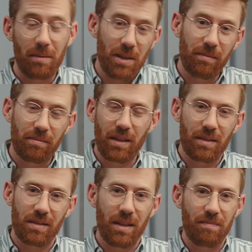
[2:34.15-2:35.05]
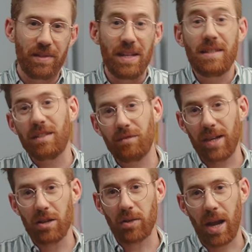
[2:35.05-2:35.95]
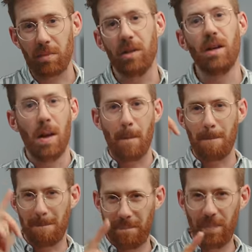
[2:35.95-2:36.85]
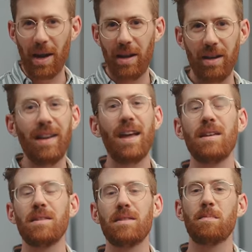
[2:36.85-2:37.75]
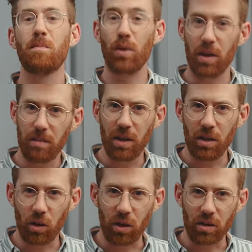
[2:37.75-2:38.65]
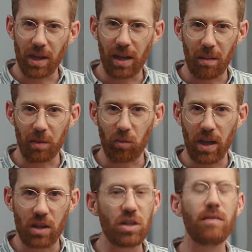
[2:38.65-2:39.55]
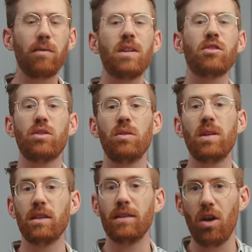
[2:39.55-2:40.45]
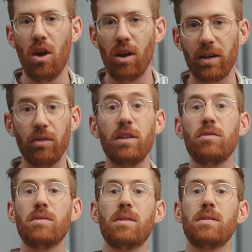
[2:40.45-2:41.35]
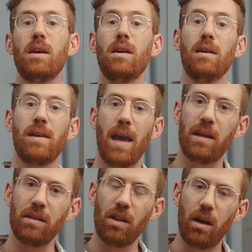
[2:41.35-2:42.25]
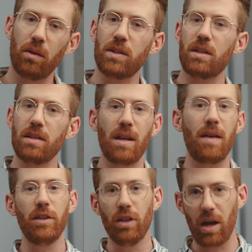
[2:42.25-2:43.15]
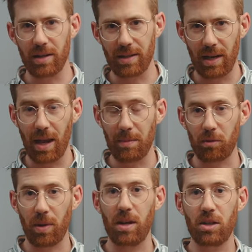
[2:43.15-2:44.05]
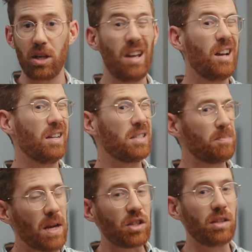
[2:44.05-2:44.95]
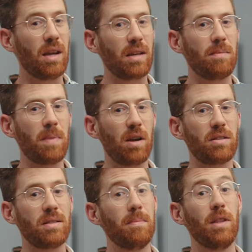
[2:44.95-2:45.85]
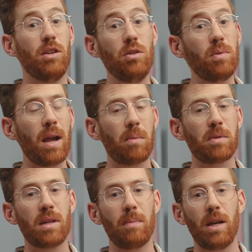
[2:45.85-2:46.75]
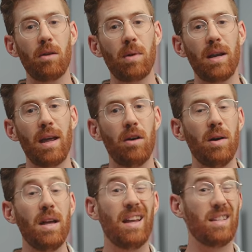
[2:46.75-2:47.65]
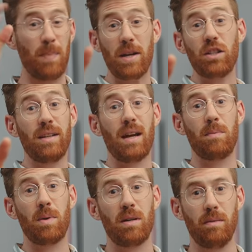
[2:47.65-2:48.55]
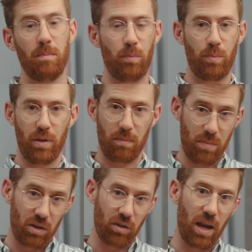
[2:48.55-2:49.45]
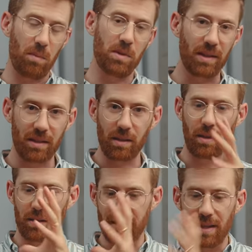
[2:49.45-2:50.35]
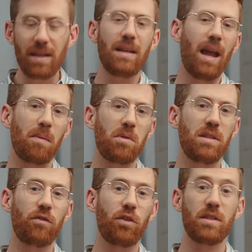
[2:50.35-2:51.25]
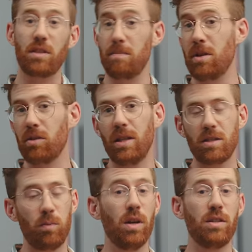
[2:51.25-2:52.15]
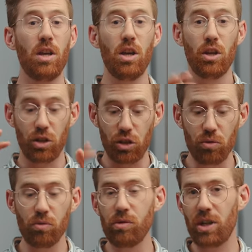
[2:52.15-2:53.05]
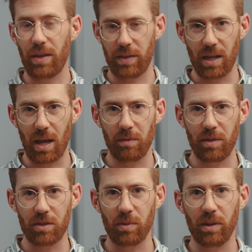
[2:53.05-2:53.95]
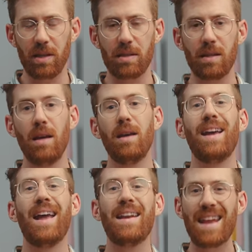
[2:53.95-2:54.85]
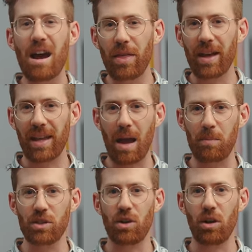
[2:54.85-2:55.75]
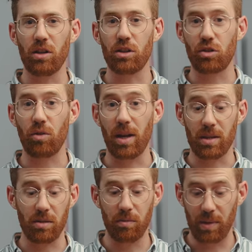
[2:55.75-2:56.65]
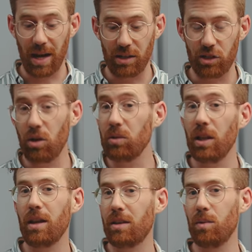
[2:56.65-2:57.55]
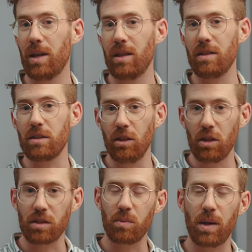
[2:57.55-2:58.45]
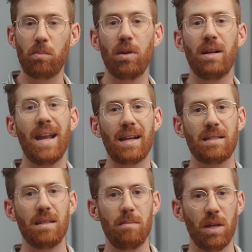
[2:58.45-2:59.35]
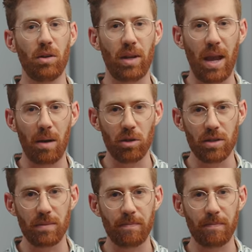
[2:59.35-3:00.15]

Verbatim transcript: I mean, it's a decent video camera, but it has pretty mediocre dynamic range. Even when you're shooting in log, it only uses Canon Log, which doesn't have a lot of dynamic range, especially not compared to some of the new cameras coming out right now, and especially not compared to like bigger cameras. Like the Cine camera difference to mirrorless was huge at the time of this release, and now that gap is starting to shrink. So I don't like the way that this looks when I put it next to the bigger cameras.